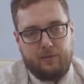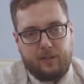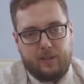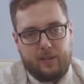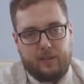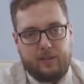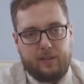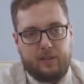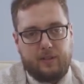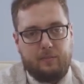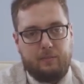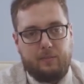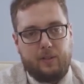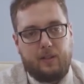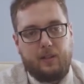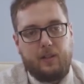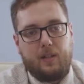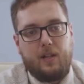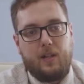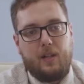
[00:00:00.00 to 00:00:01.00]
had
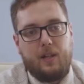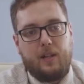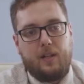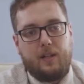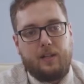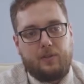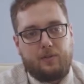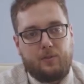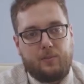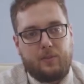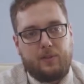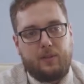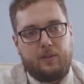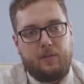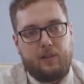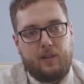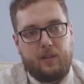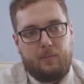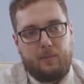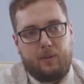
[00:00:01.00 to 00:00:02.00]
Shariat,
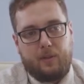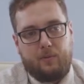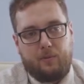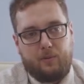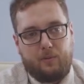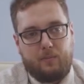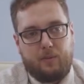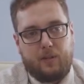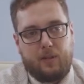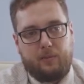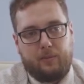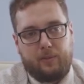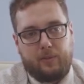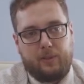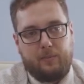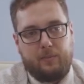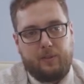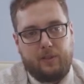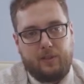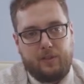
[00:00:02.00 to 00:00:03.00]
and Shariat
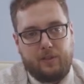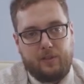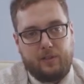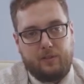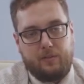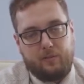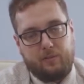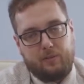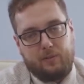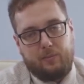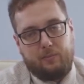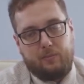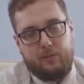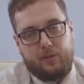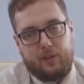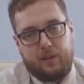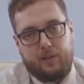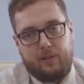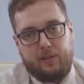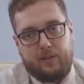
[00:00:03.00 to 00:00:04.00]
was treated
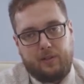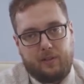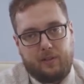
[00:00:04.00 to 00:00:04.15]
differently in